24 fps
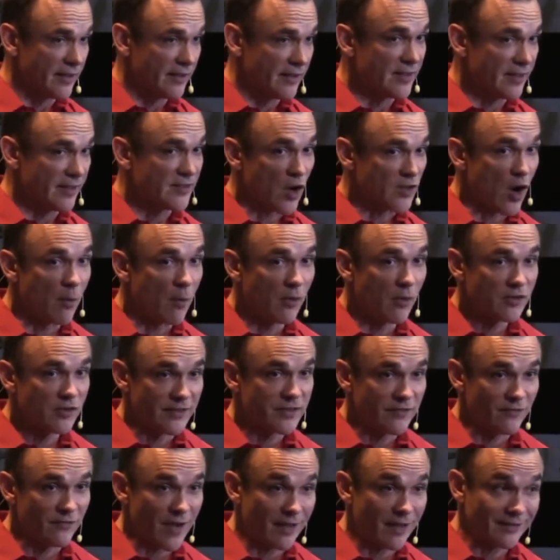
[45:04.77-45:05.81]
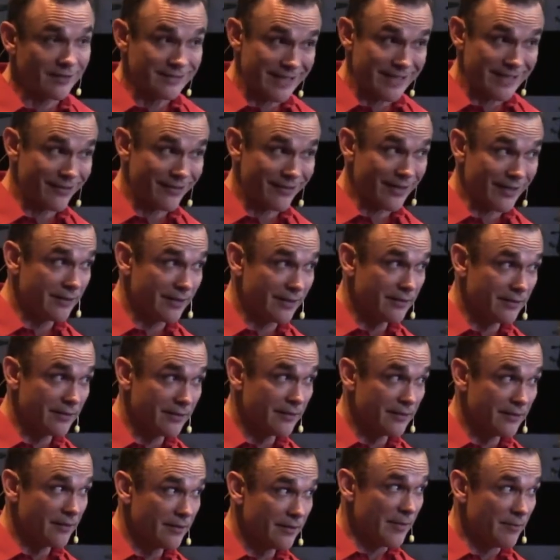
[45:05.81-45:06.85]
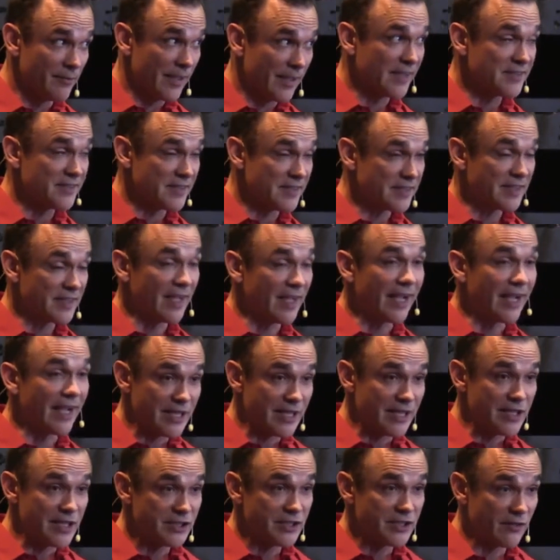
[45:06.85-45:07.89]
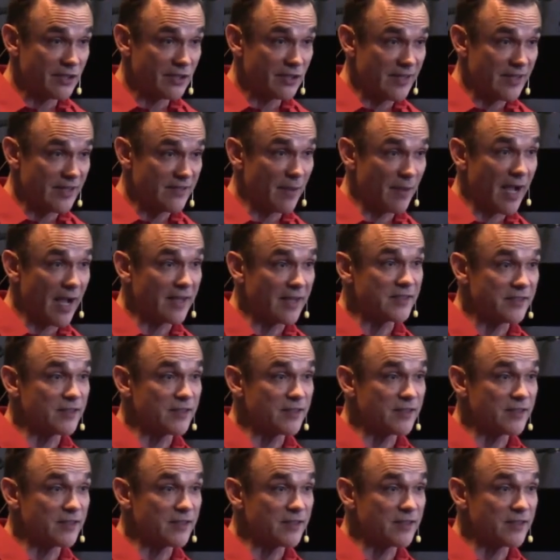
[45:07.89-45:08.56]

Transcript: And it's almost involuntary because it's a conditioned response.